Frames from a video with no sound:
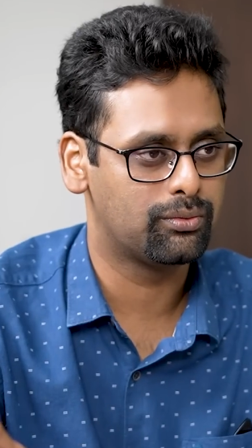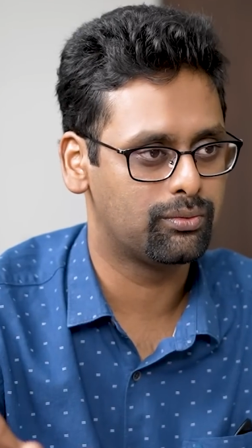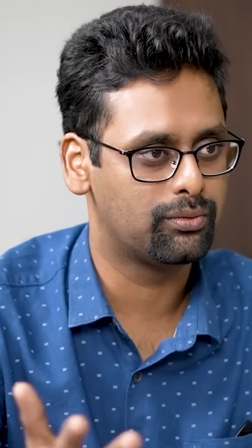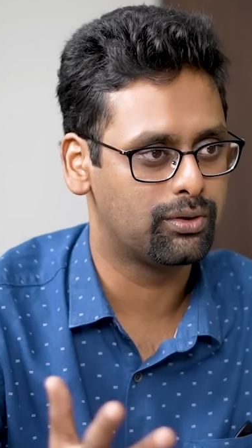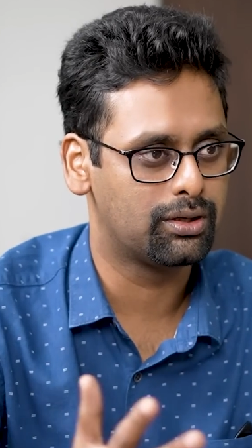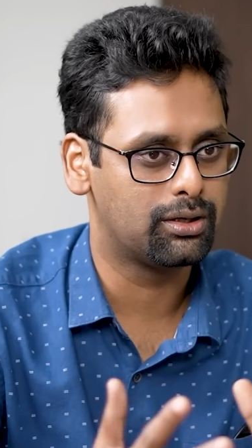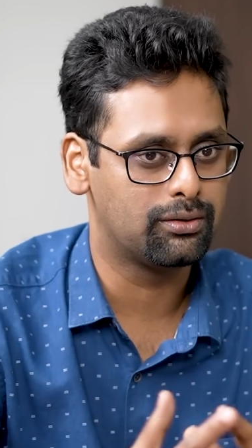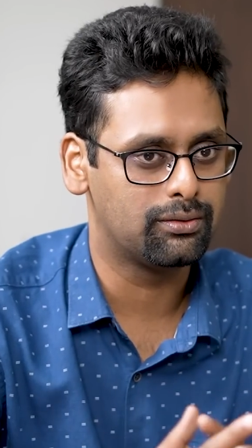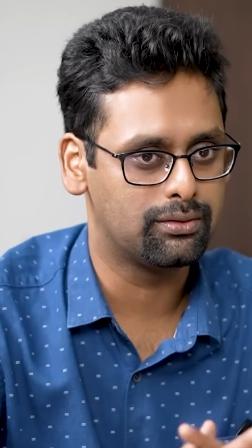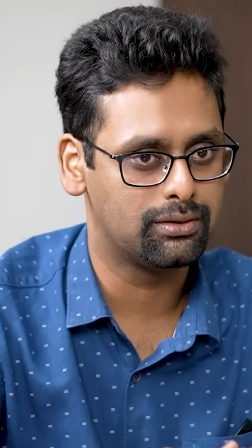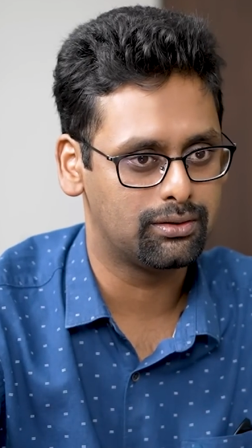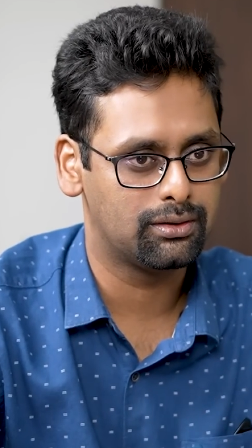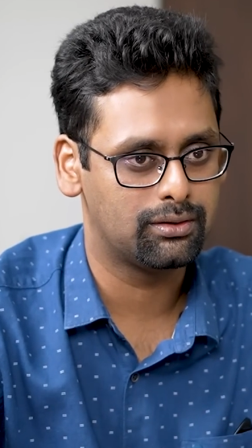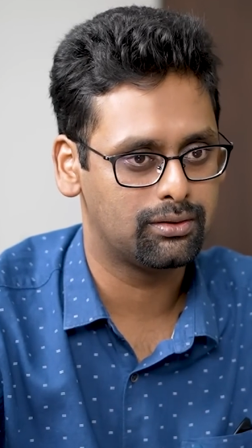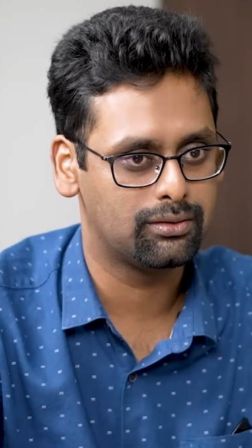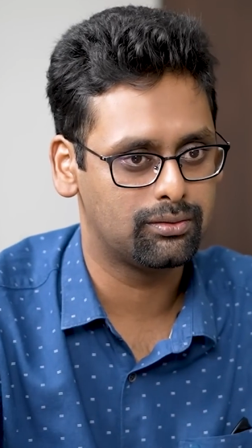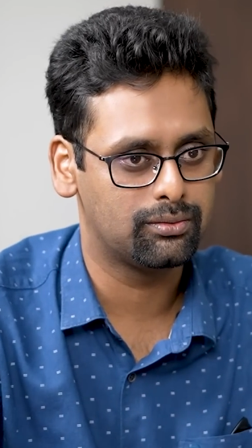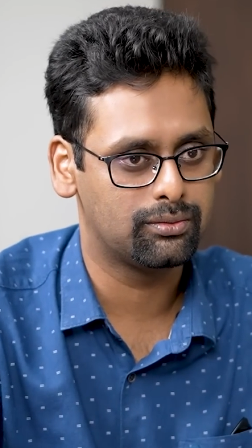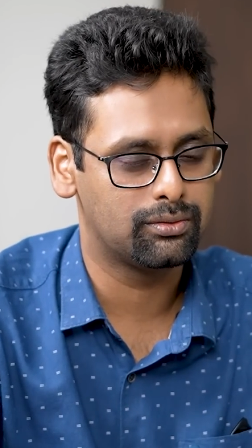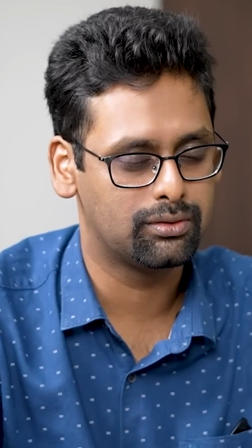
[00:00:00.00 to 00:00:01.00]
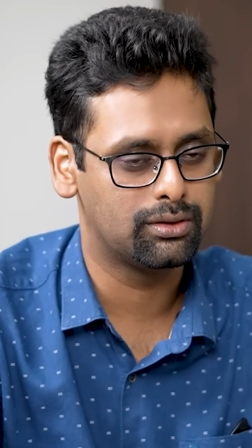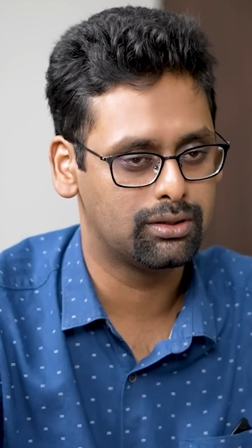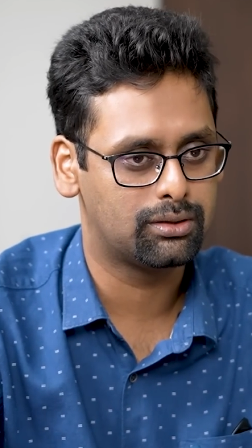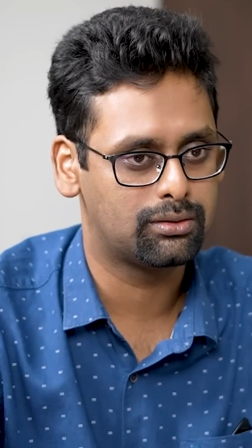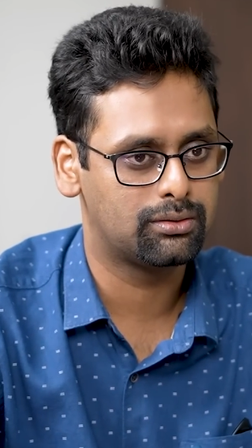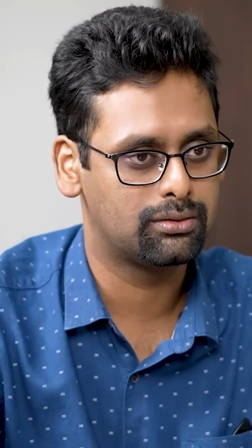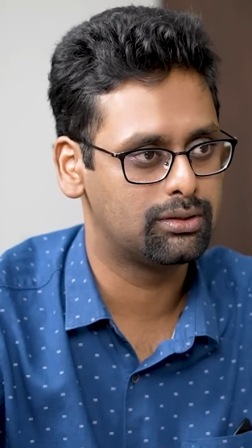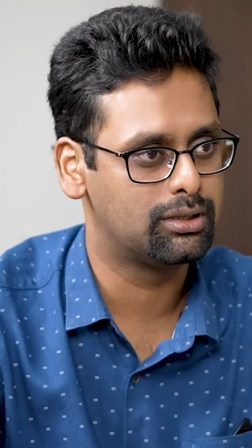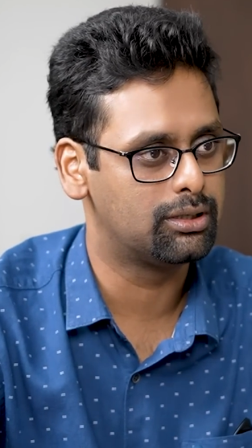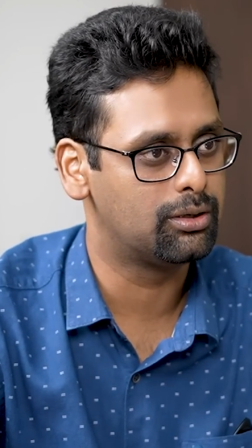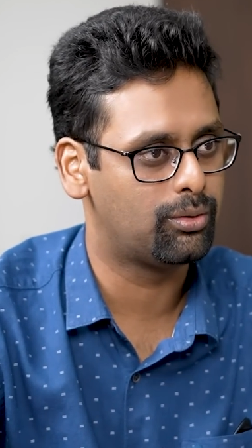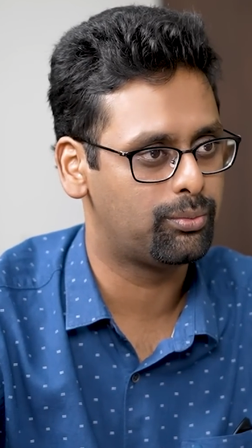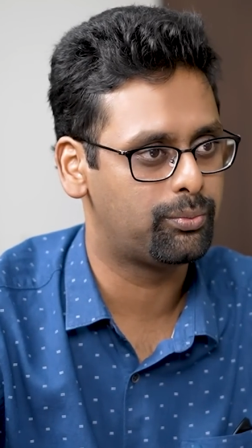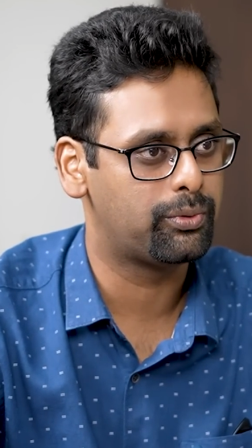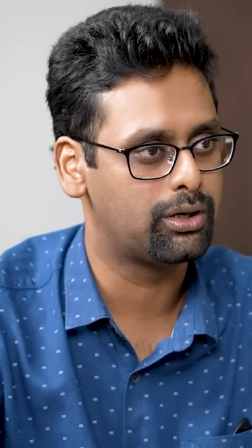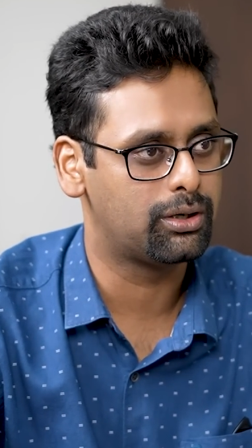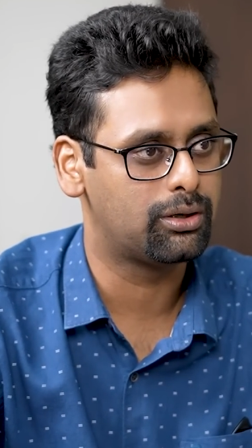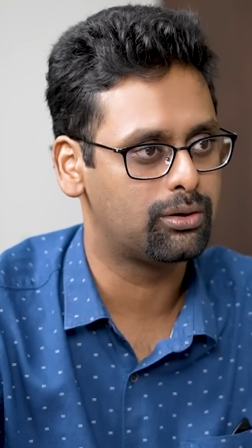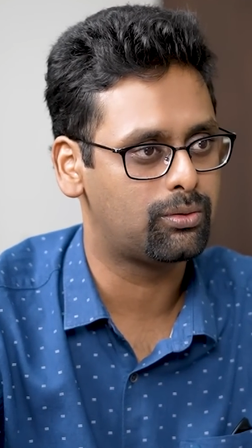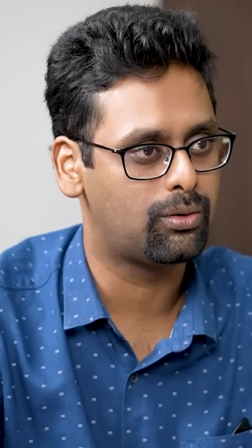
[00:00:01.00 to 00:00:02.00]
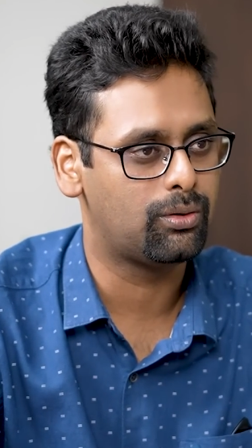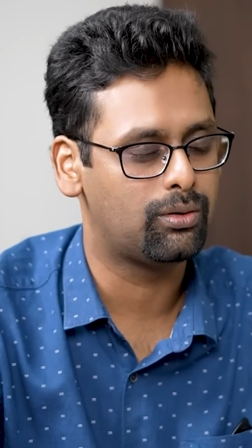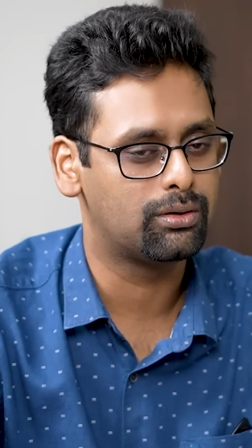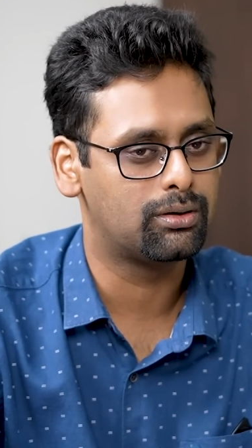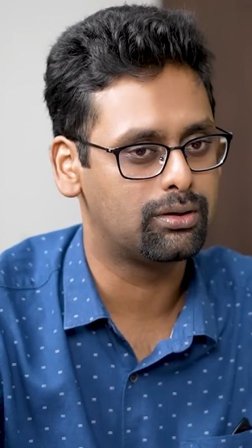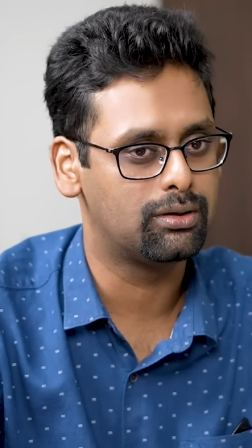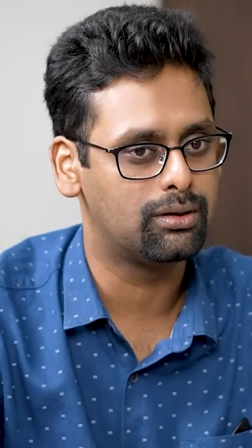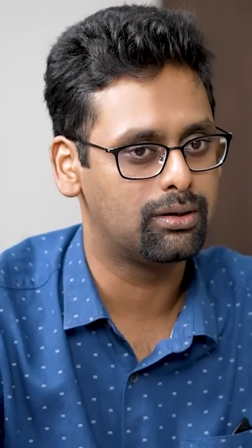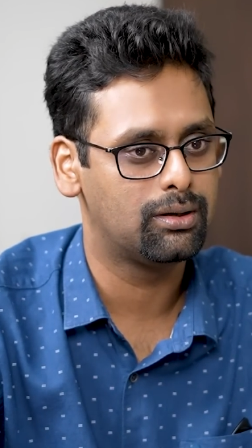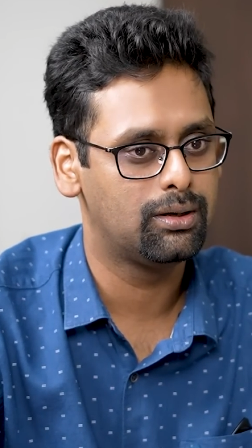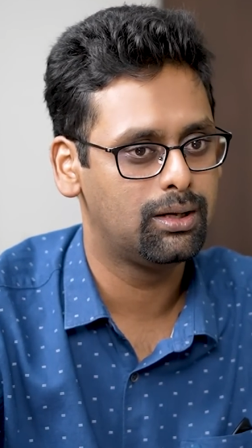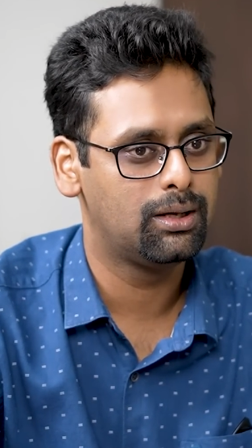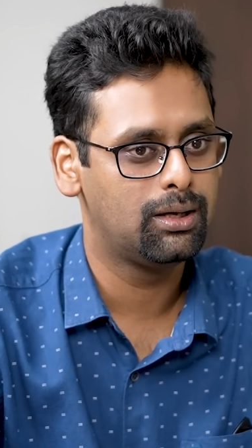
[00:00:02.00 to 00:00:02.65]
wherever that they operated Concorde.